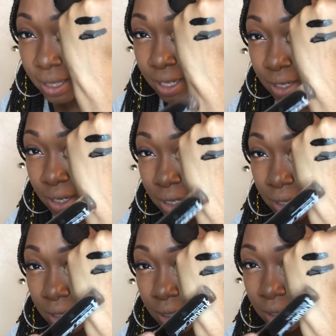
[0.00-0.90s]
than the
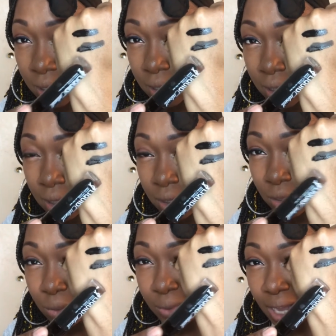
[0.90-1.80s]

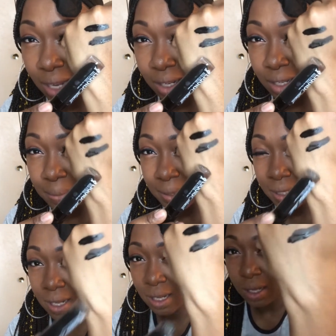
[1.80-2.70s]
$2
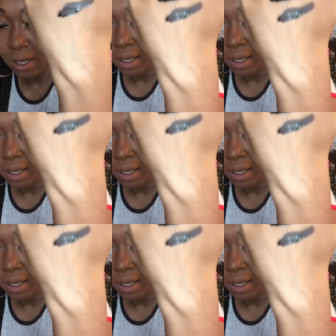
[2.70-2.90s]
lipstick,